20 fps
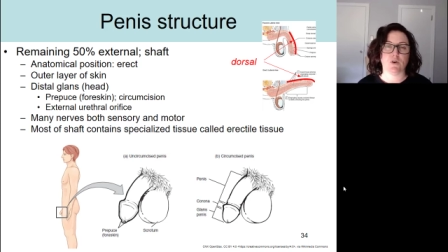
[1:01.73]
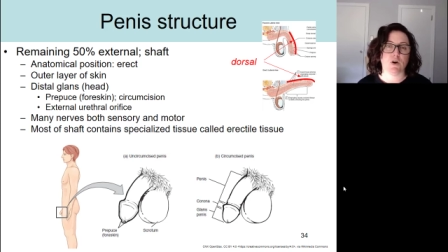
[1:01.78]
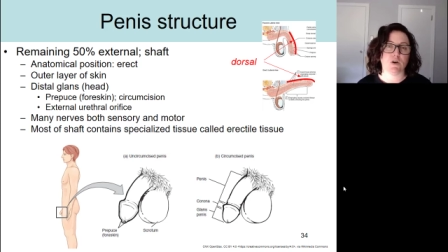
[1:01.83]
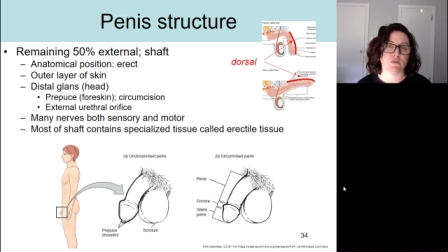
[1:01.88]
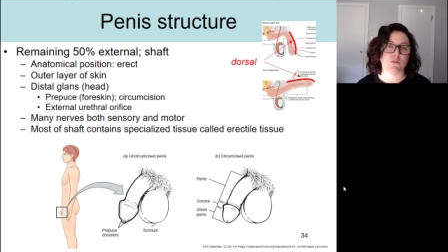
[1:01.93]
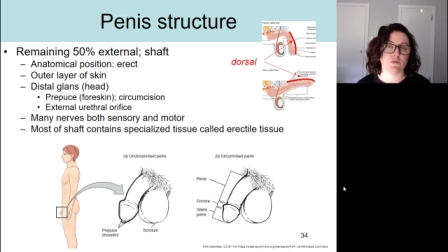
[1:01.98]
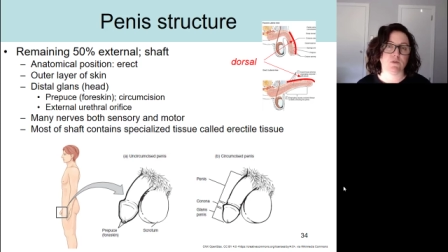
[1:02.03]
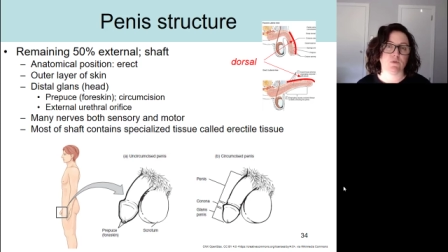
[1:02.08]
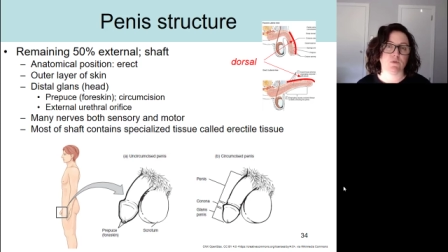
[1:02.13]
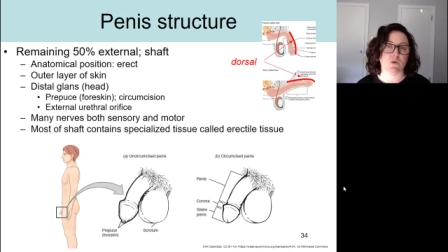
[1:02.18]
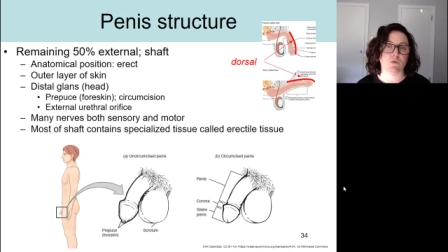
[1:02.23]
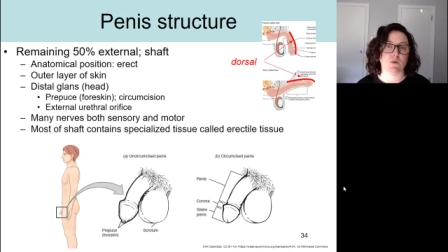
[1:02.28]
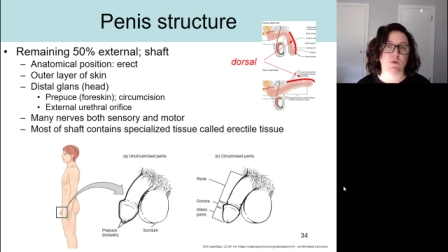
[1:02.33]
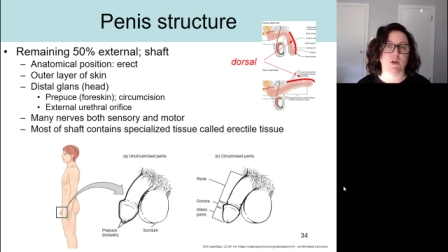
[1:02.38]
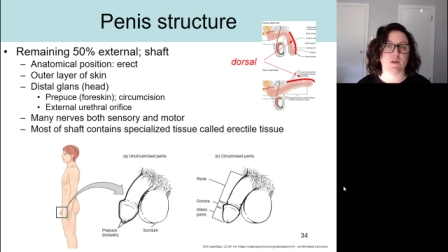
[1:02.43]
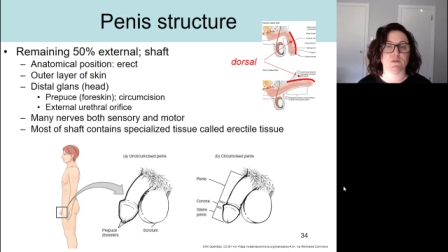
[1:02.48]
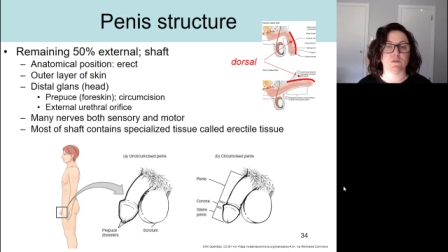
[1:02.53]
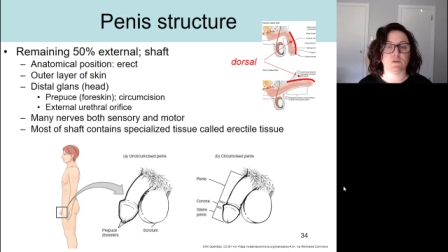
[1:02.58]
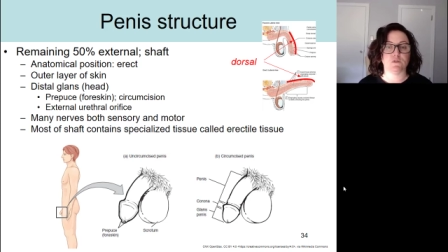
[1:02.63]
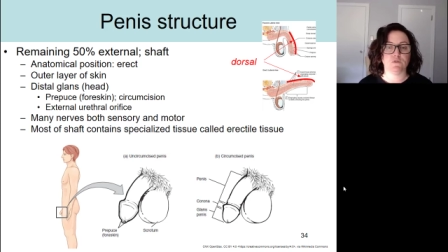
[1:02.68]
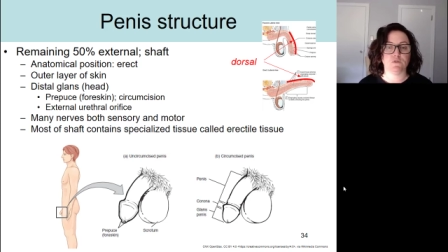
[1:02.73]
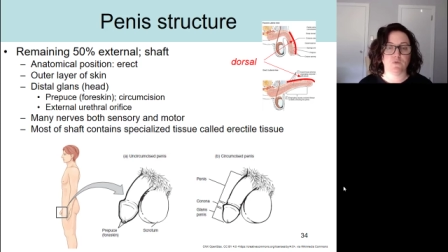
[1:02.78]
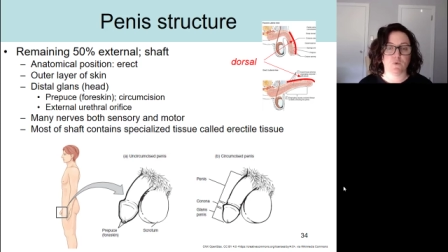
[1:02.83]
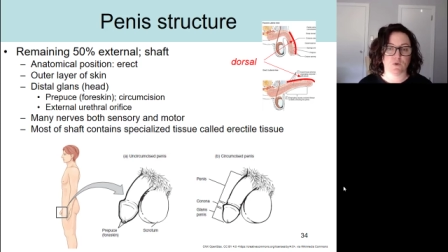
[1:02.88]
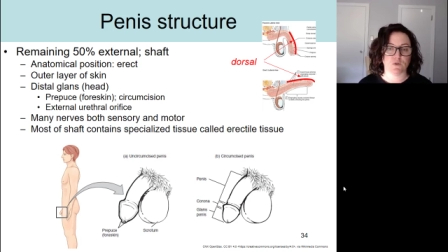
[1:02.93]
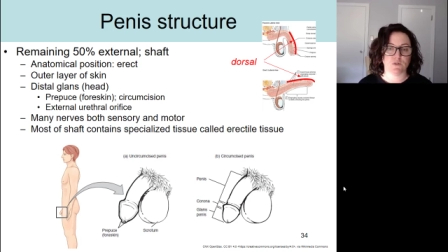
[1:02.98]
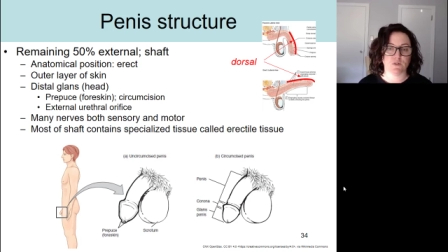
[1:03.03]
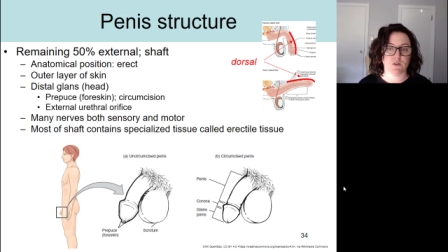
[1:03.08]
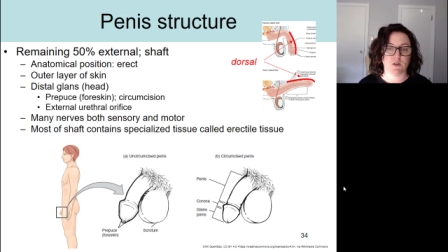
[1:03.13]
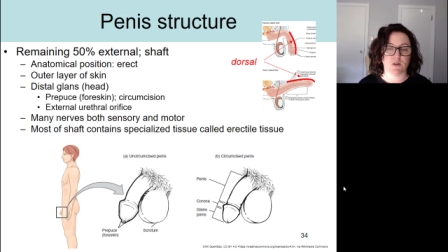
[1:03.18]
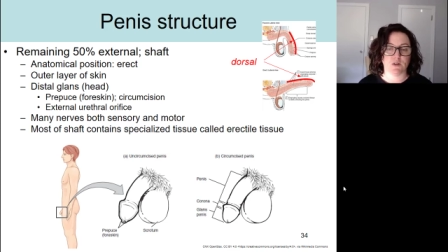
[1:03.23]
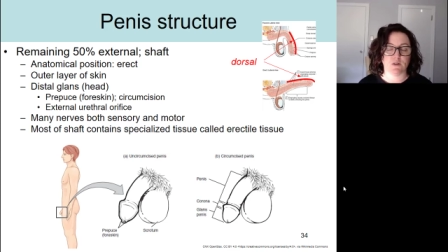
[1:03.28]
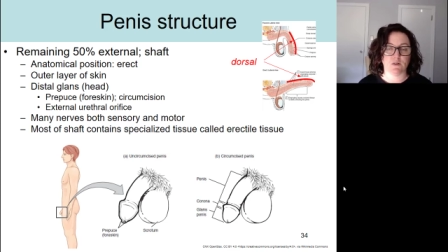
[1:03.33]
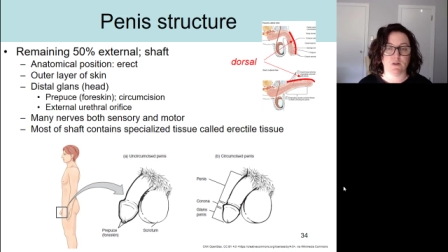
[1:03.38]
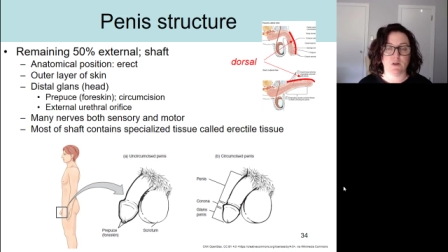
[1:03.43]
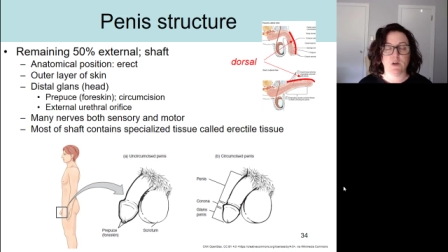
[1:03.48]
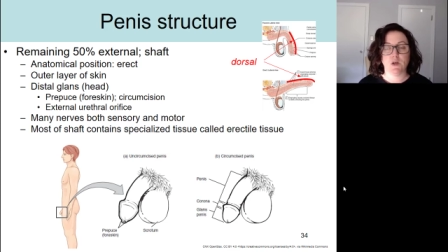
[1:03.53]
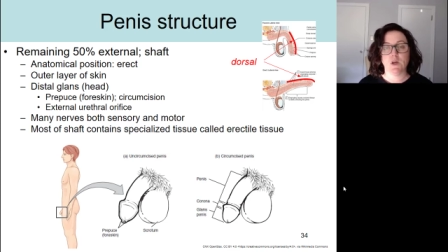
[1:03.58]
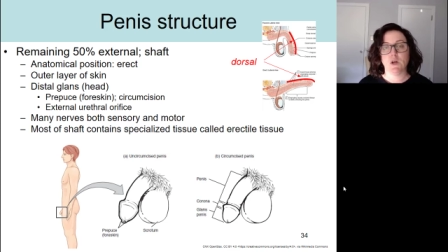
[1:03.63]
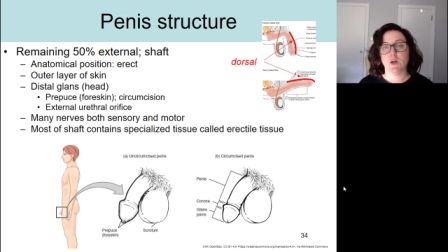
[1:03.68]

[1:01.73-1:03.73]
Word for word: also known as the foreskin.